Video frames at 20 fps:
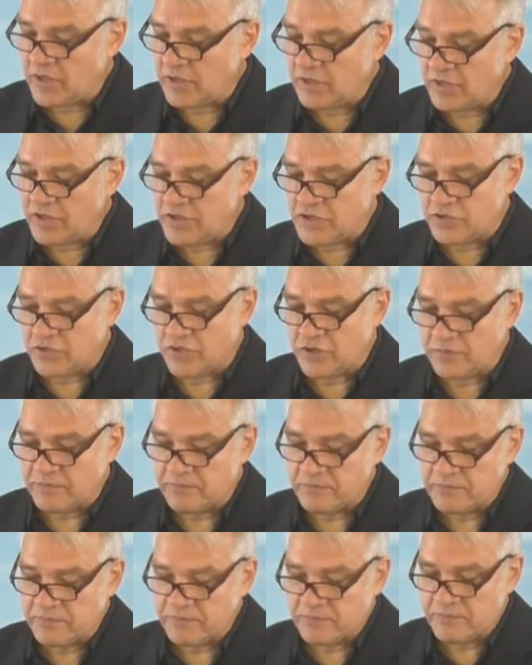and at Lystra,
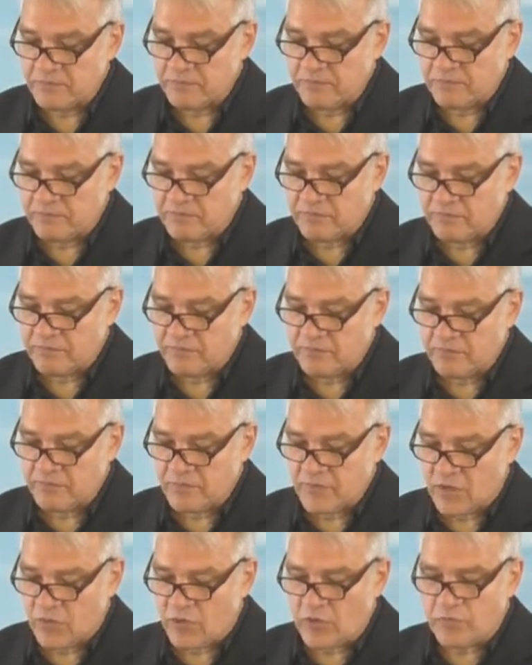
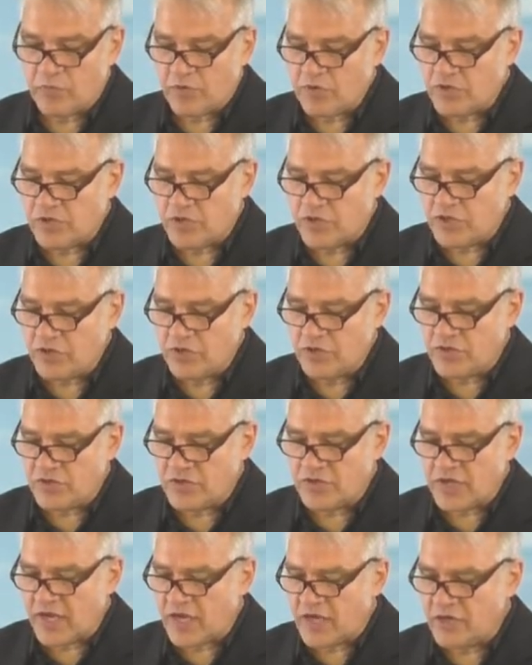what
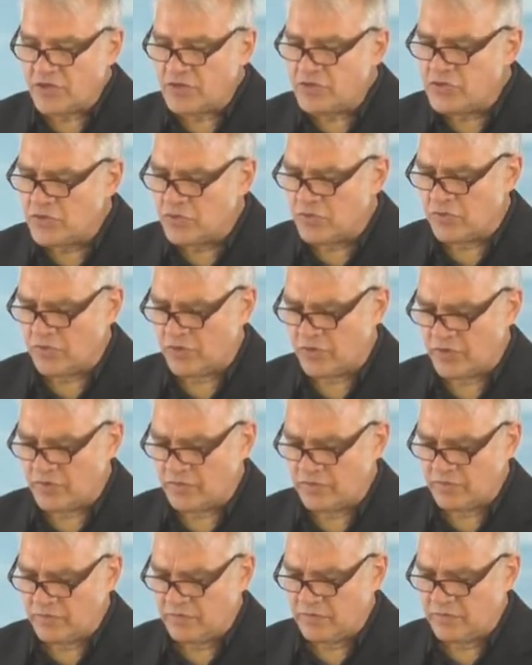persecutions I endured,
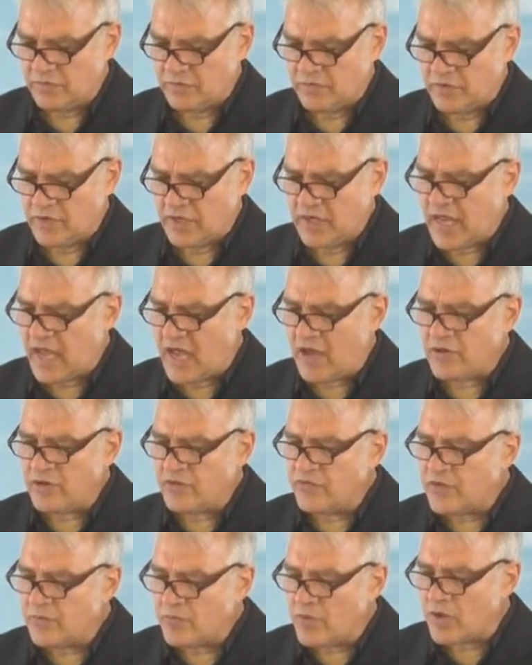and out
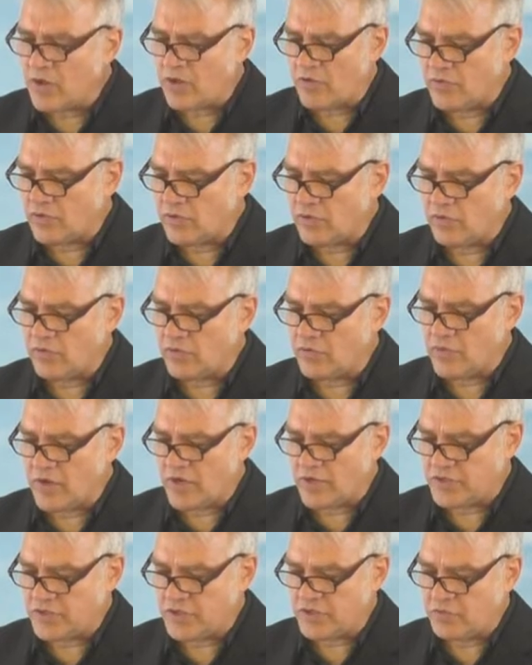of them all the Lord
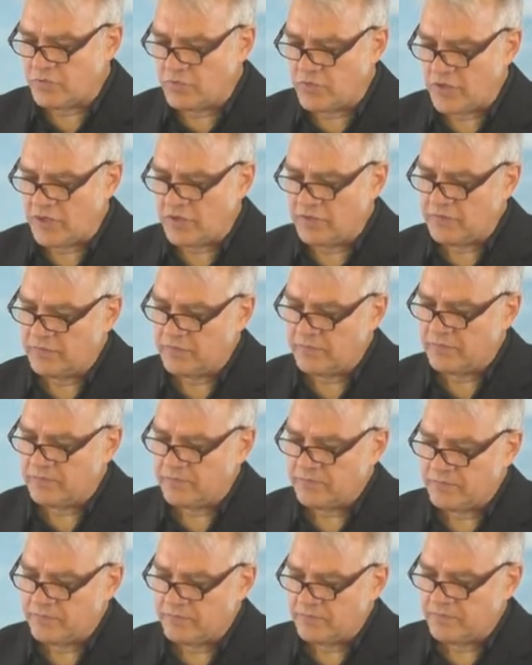rescued me.
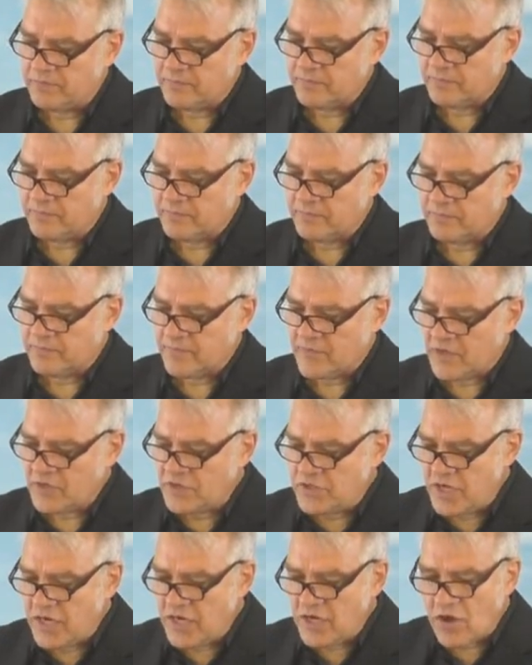
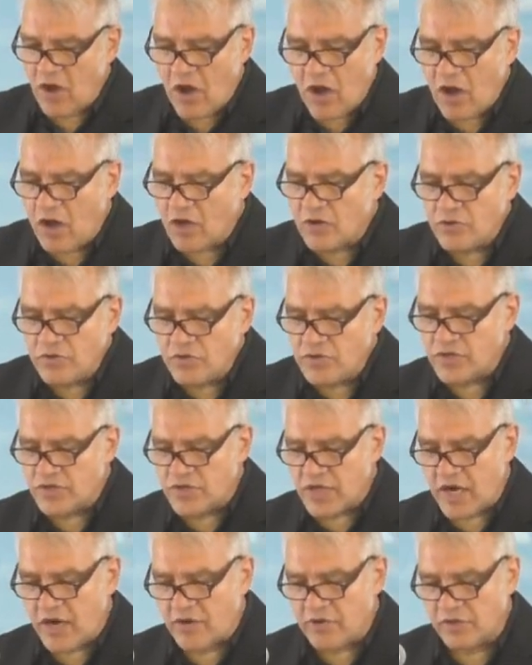Indeed, all who
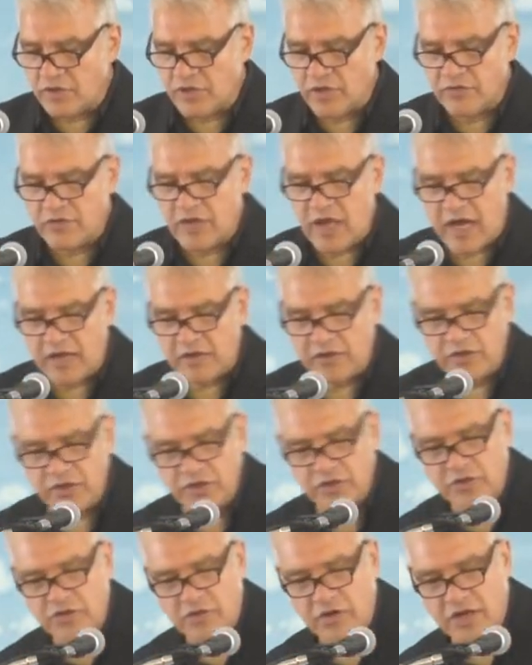desire to live godly
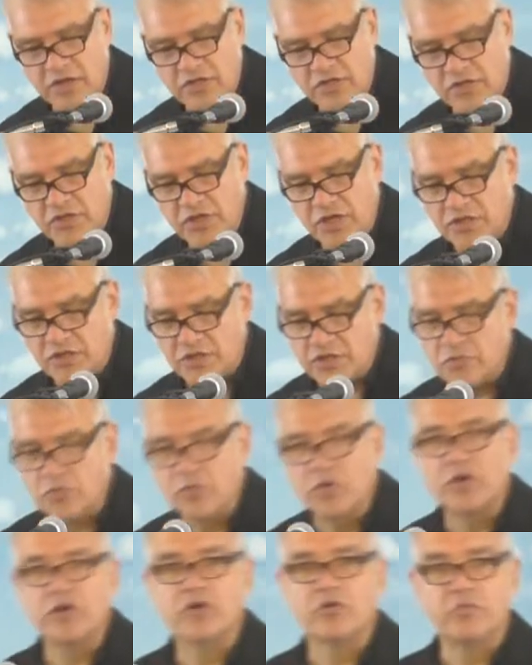in Christ Jesus
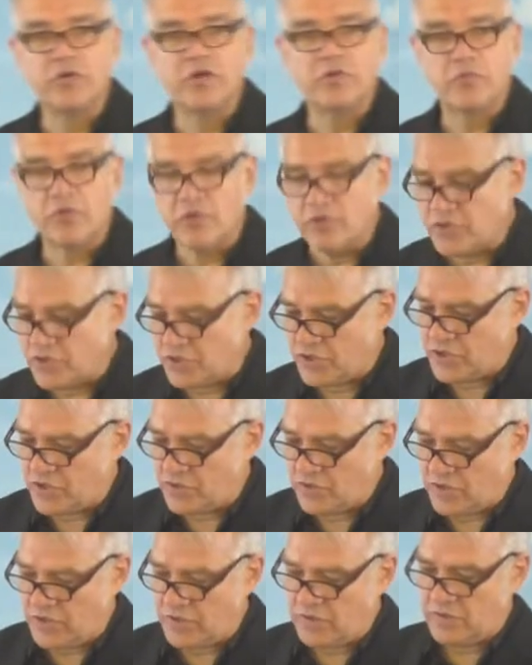will be
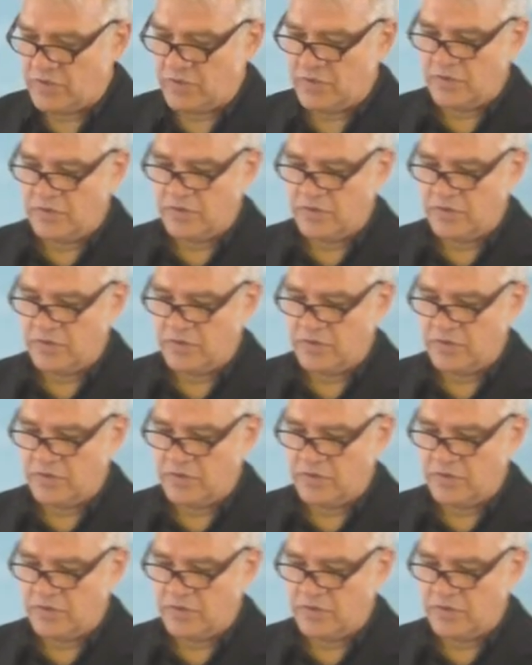persecuted.